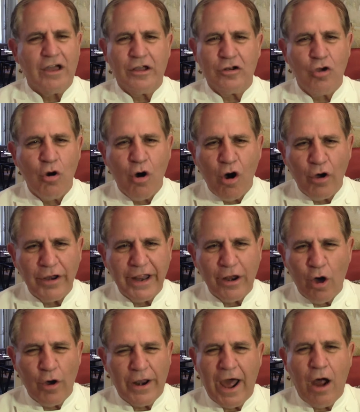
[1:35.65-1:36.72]
I could go on
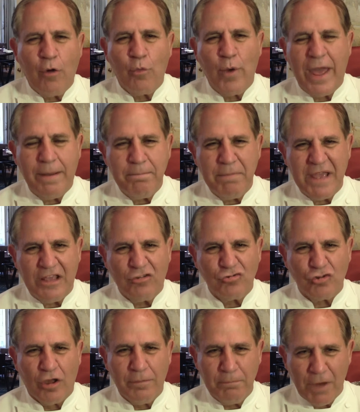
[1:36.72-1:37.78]
and on, our red
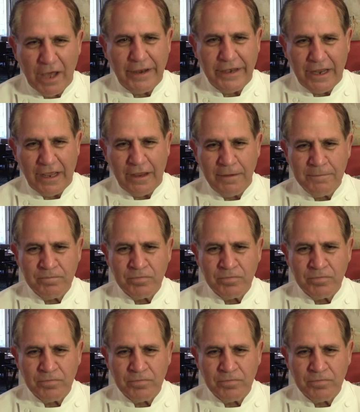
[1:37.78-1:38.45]
beans on Monday.